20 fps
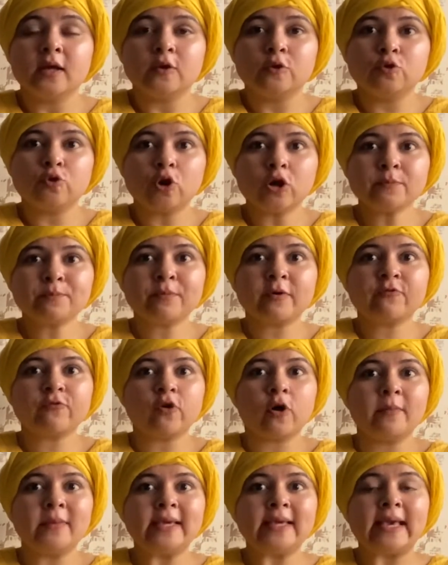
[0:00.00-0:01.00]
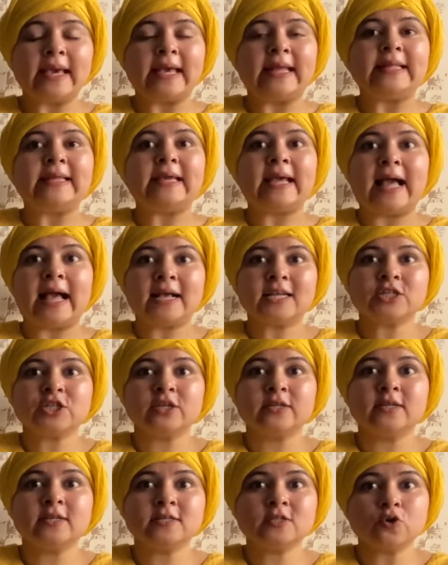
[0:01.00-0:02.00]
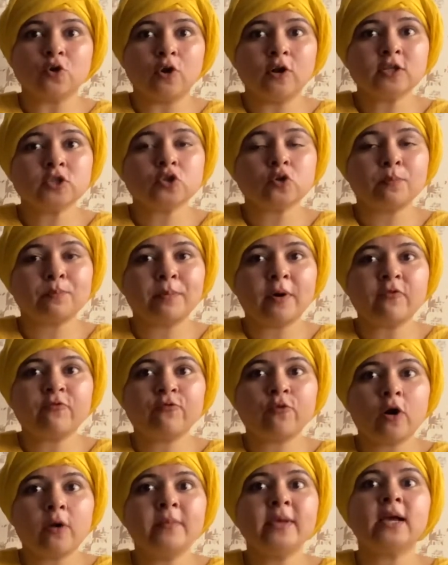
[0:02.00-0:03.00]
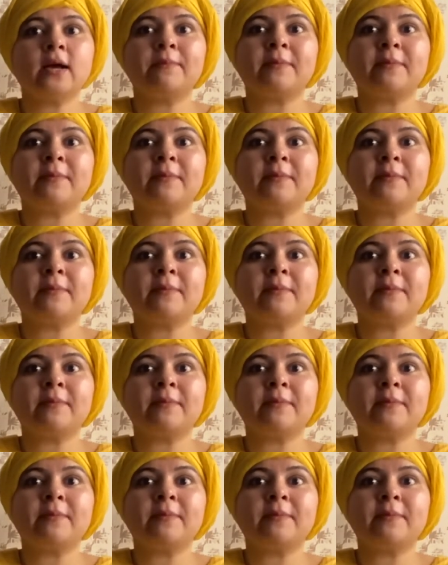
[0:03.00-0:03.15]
Not performing any action is also performing a